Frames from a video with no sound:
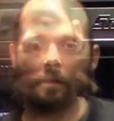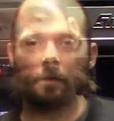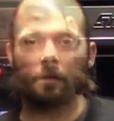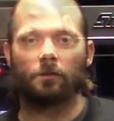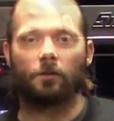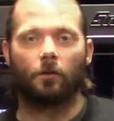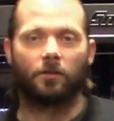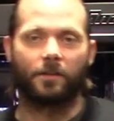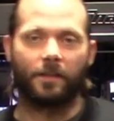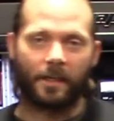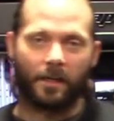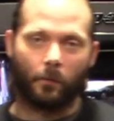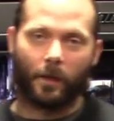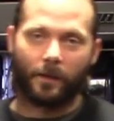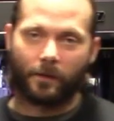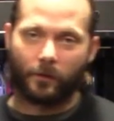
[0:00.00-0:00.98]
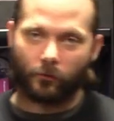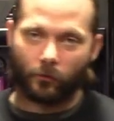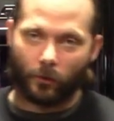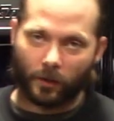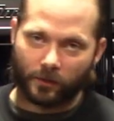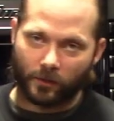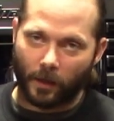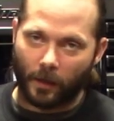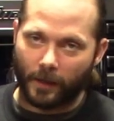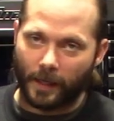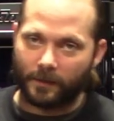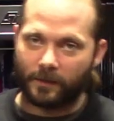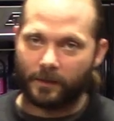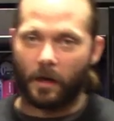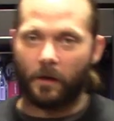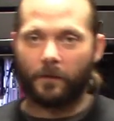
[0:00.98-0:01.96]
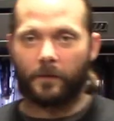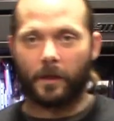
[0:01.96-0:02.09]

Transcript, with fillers: So sticking with the drawers and all that stuff,